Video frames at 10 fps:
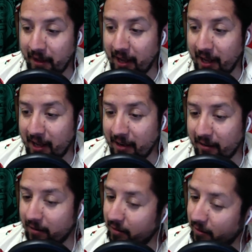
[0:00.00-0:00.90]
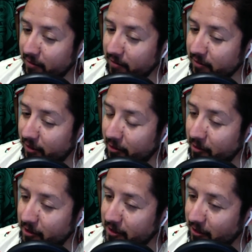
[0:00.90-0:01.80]
And although
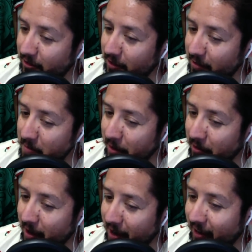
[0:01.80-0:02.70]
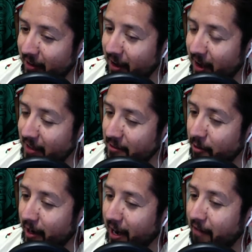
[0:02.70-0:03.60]
we still don't give him the credit, that's what
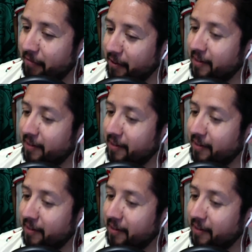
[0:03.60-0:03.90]
I kind of feel.